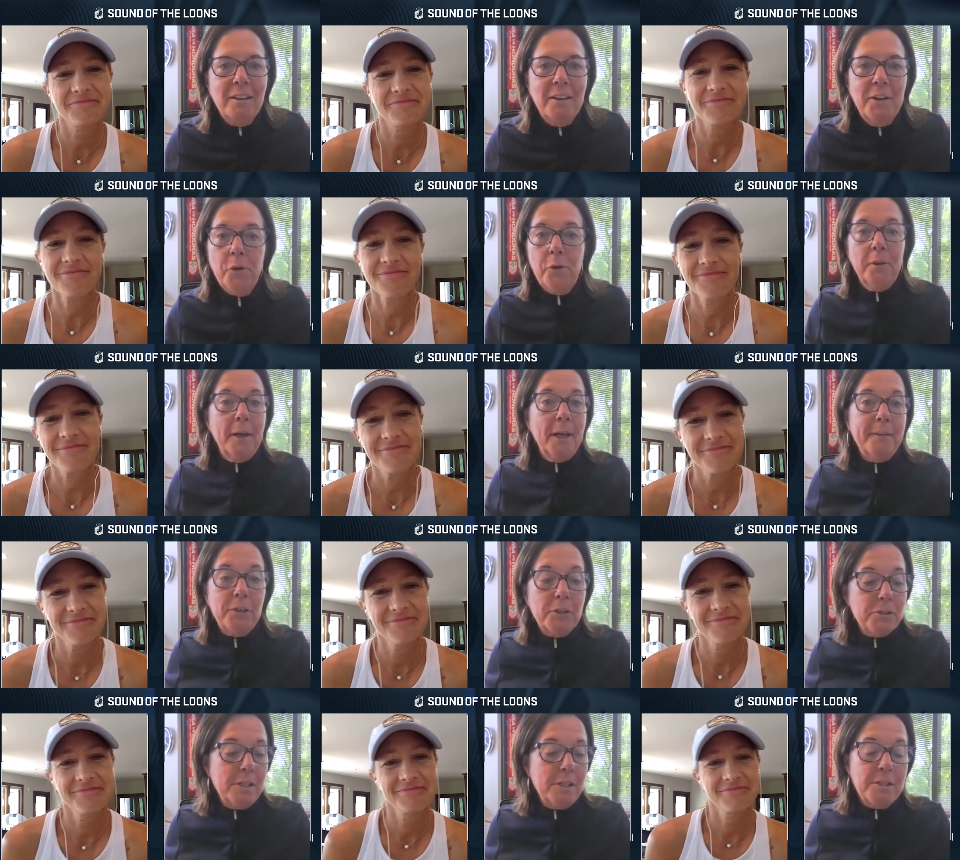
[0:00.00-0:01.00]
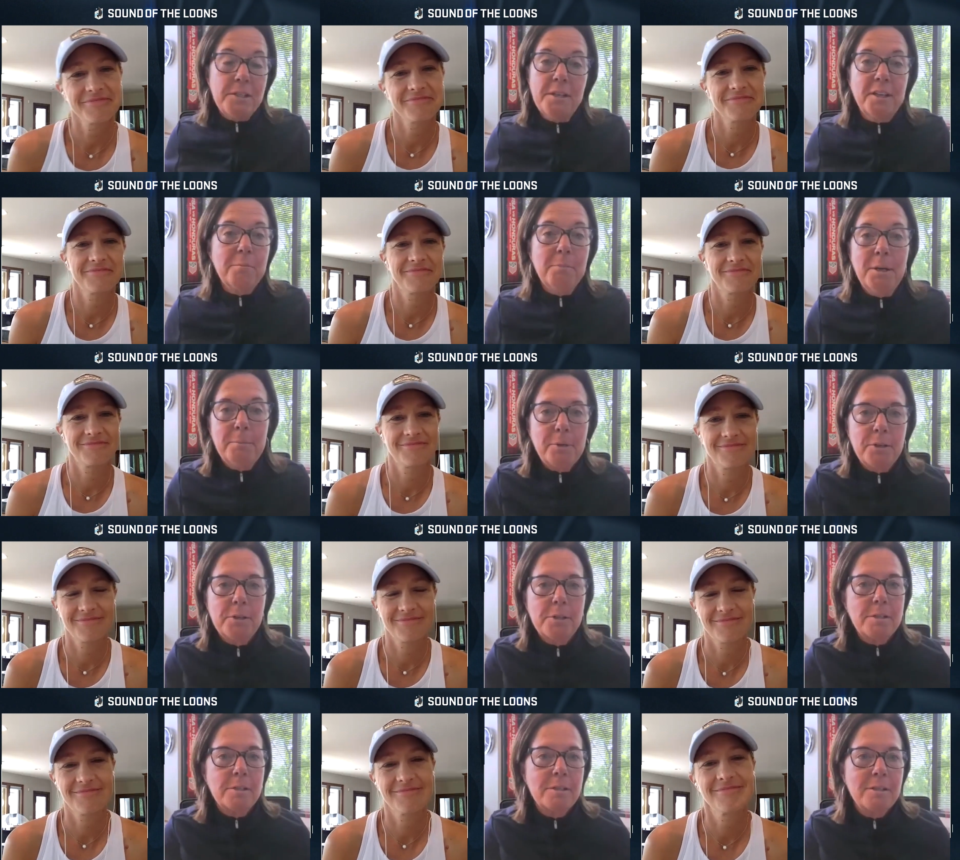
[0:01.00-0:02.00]
Speaker 1: I know a lot of our season ticket
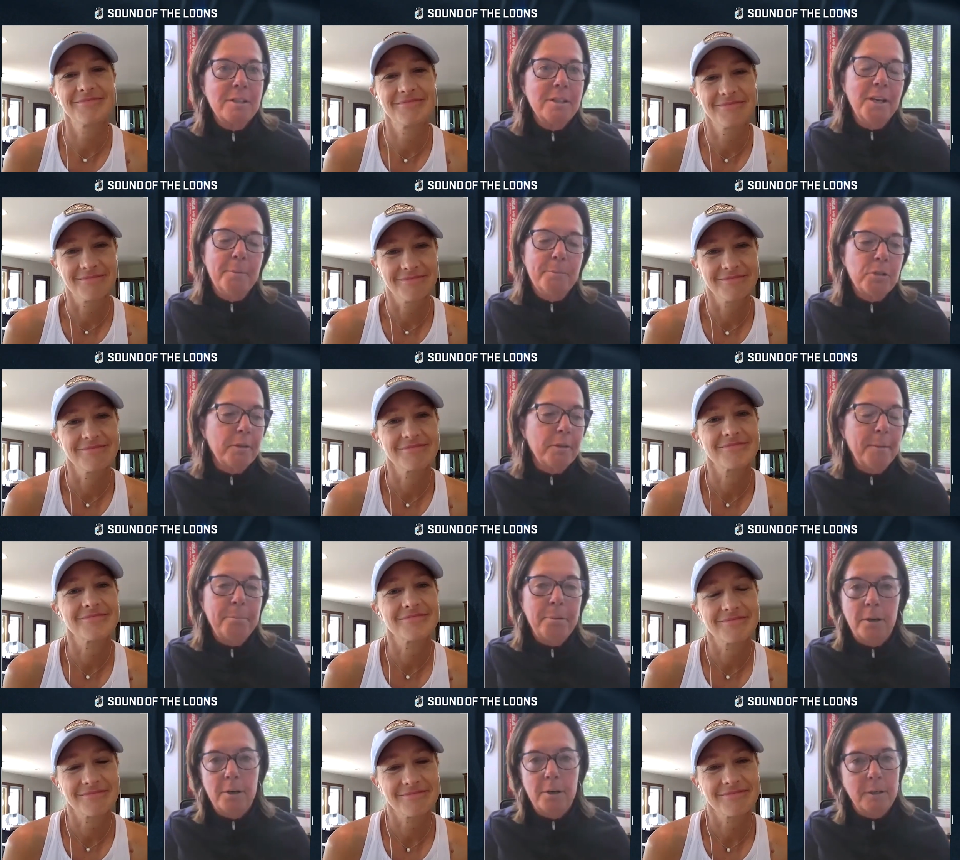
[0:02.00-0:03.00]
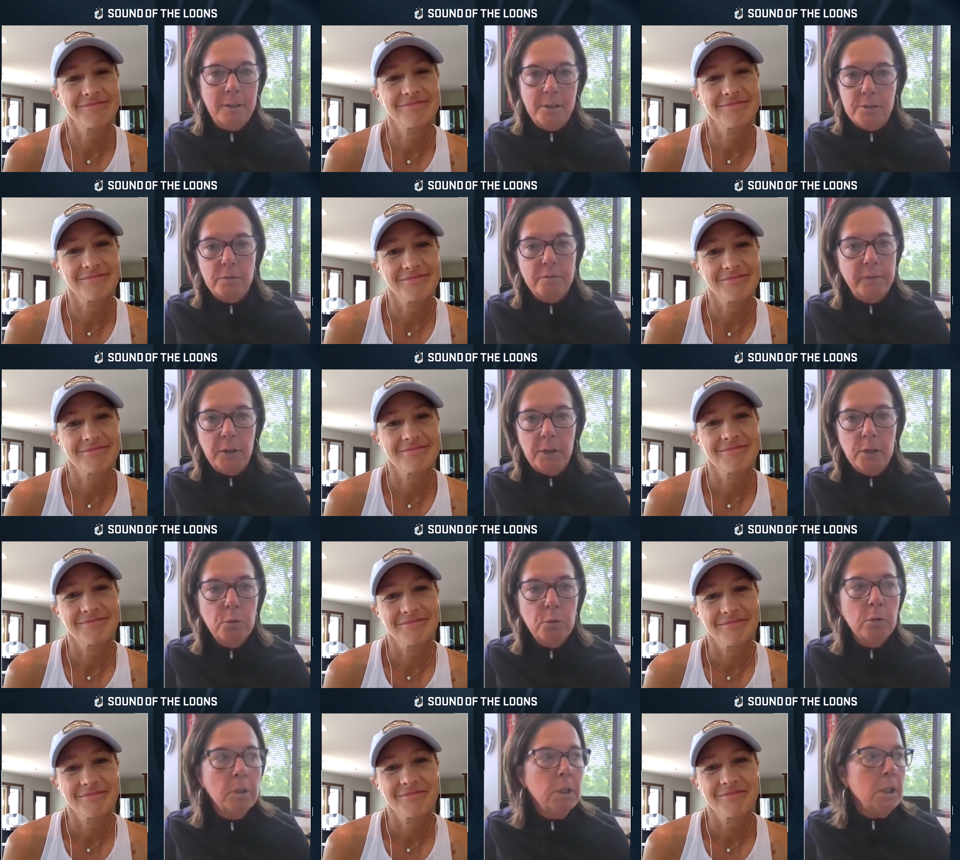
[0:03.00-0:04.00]
members. Um, so that part is very
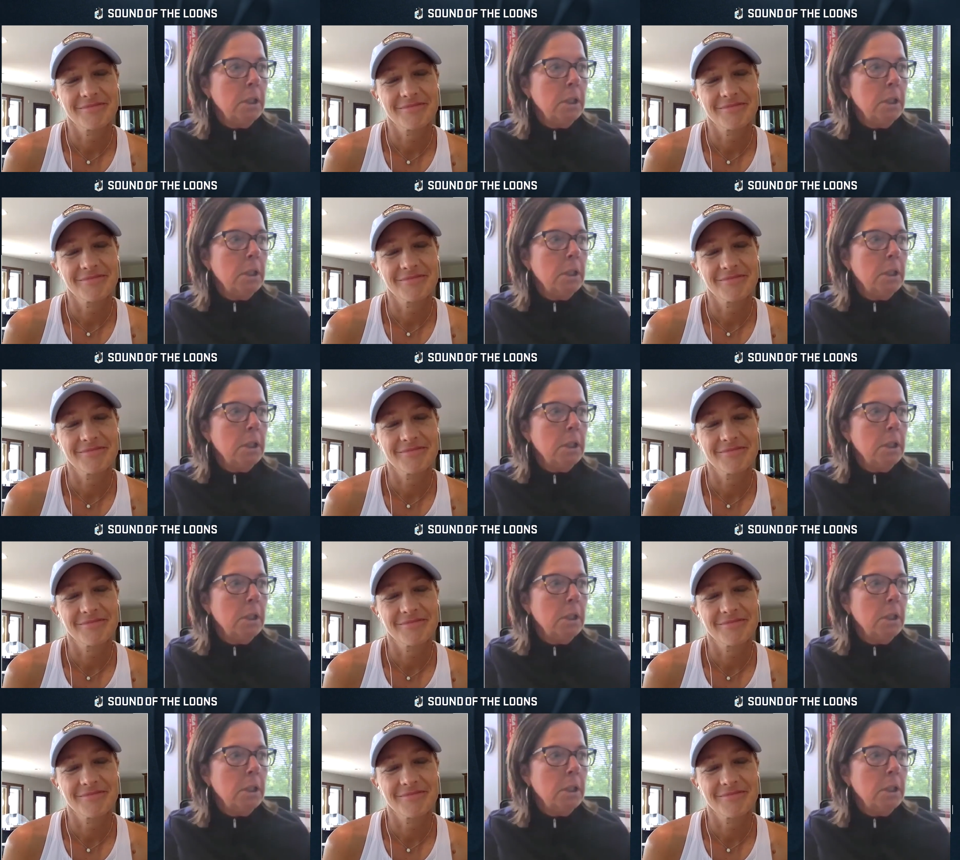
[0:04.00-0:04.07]
cool.